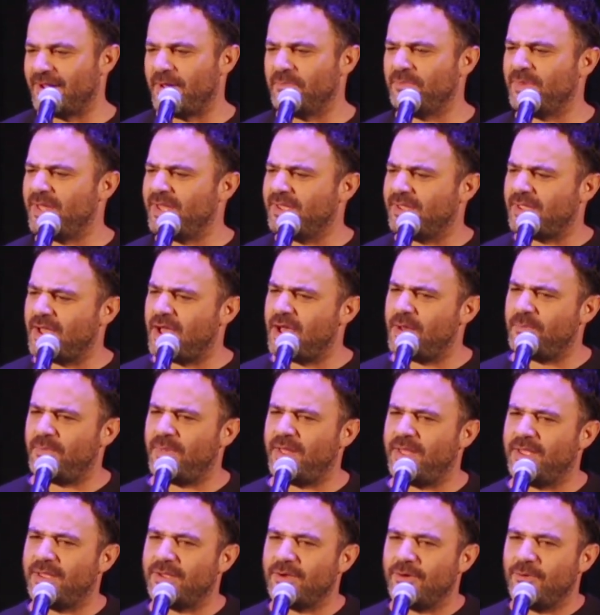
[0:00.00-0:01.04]
I'm like,
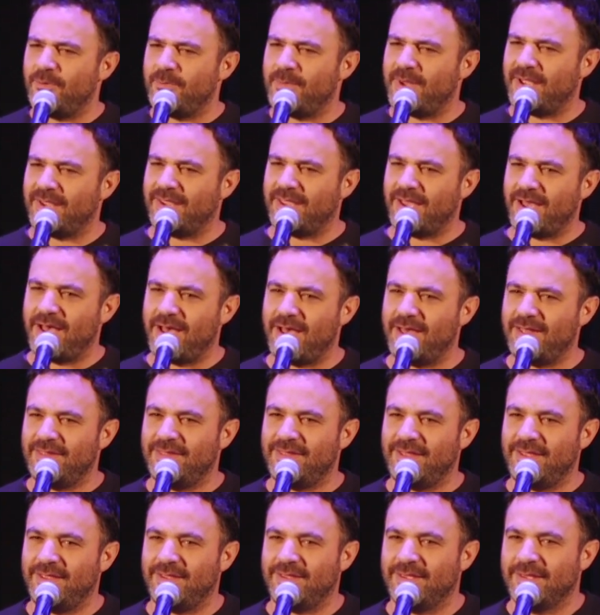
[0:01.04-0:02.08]
oh my
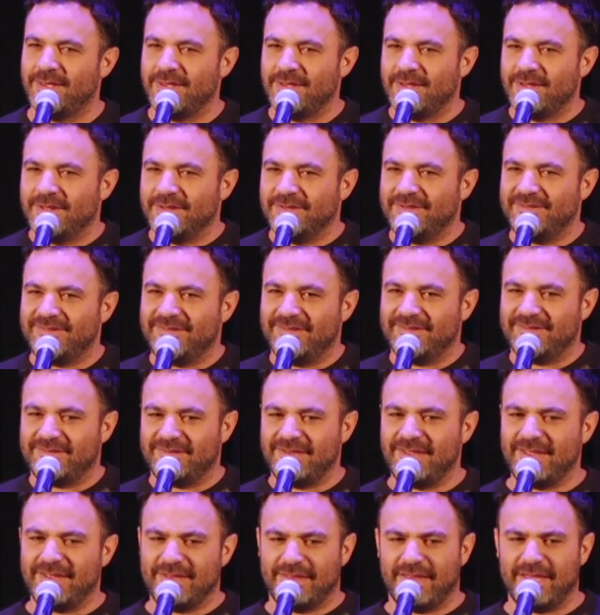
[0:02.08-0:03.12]
God, like this
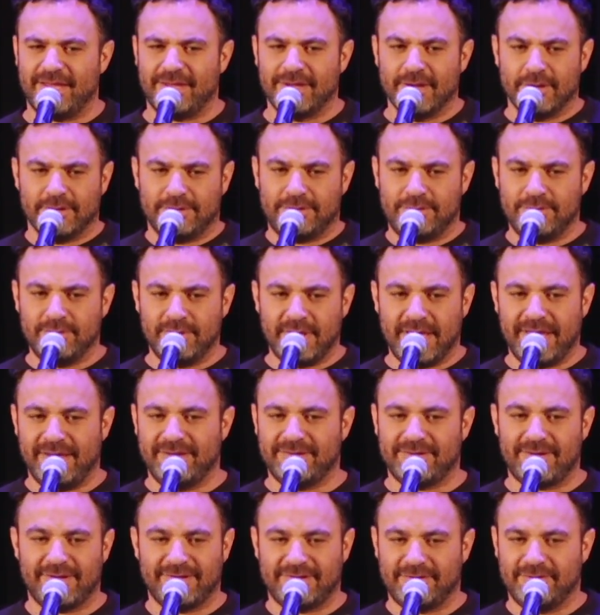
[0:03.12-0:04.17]
is it. Like
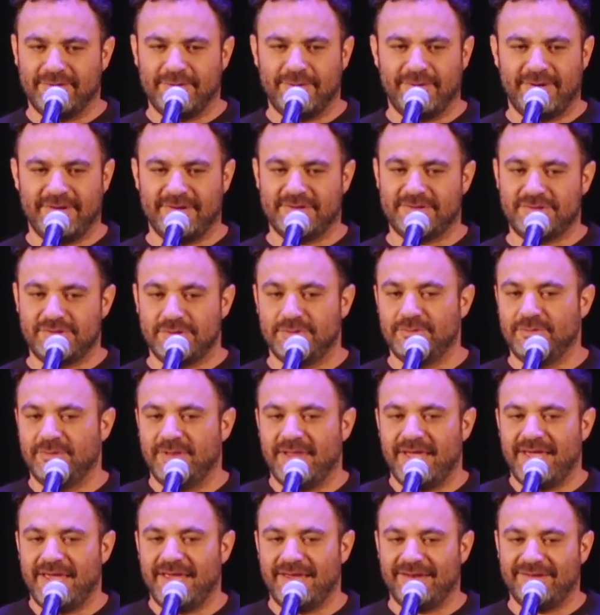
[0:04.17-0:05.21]
Tulane's also known as Jew
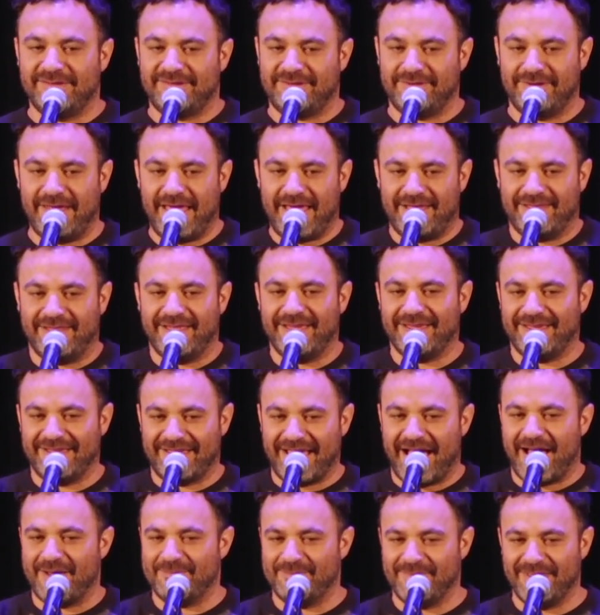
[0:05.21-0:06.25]
Lane, so that like
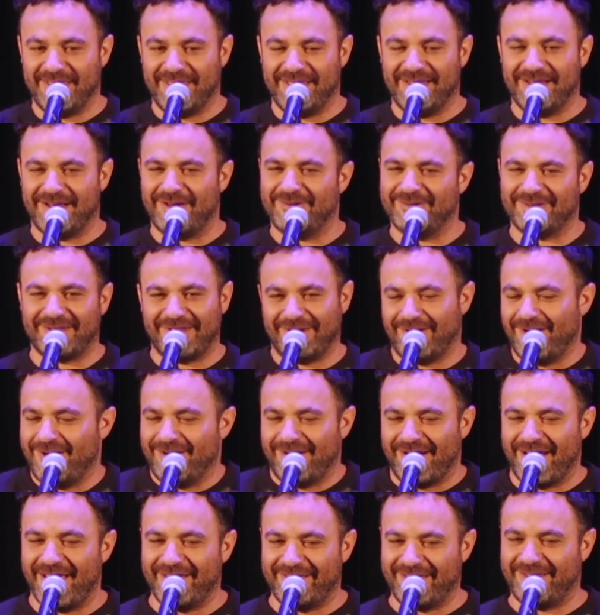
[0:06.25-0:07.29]
got me in. I was like, all
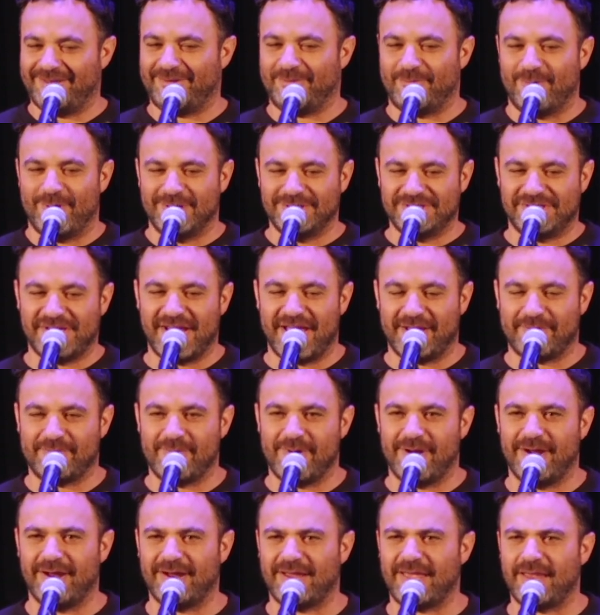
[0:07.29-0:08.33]
right, that's one check
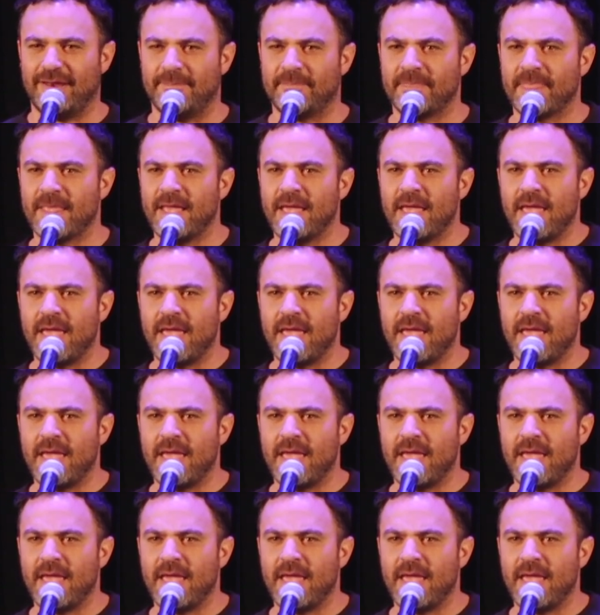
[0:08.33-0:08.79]
mark, and